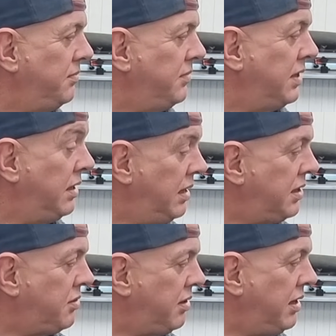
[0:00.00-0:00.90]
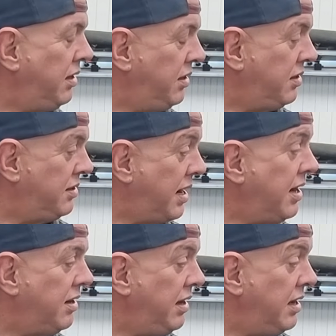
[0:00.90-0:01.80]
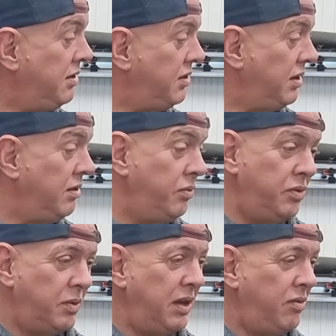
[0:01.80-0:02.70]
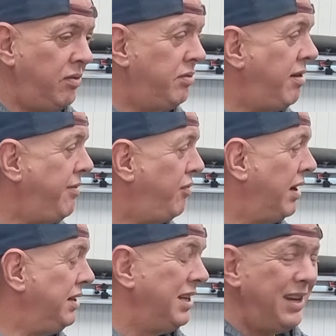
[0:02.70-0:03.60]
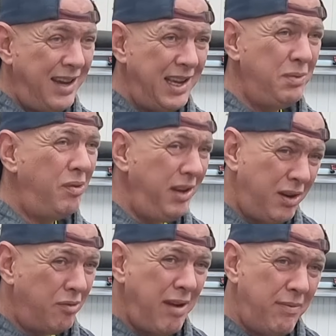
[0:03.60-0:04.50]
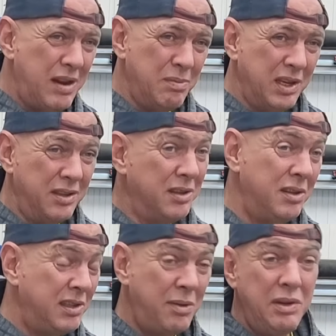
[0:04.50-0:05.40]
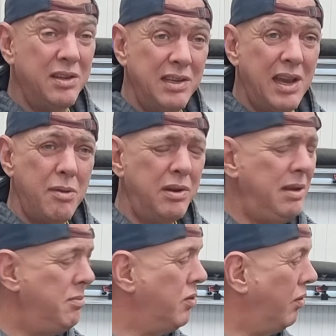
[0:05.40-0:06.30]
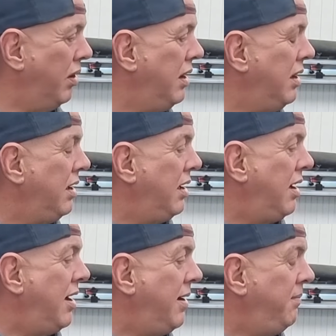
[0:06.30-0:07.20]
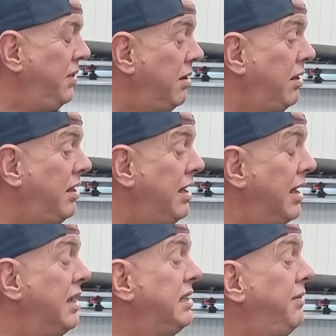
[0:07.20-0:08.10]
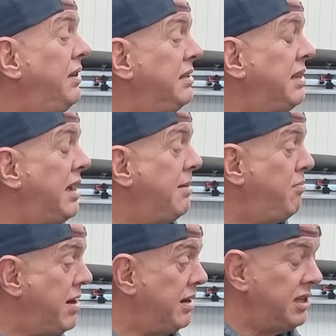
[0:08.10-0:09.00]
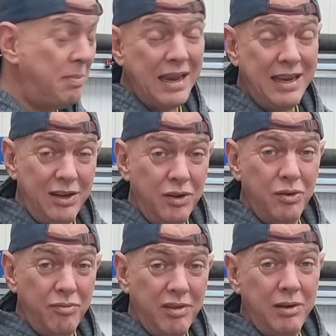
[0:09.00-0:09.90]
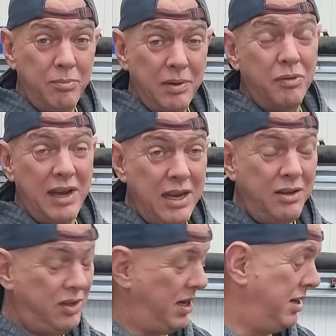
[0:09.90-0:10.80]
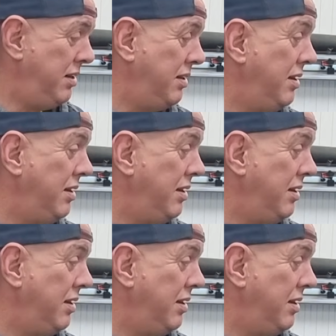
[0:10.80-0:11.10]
Literally, you're just taking the engine all the way through the rev range. That's why you got rev limiters, so it doesn't go anymore. The only thing is, if it's a brand spanky new rebuilt engine,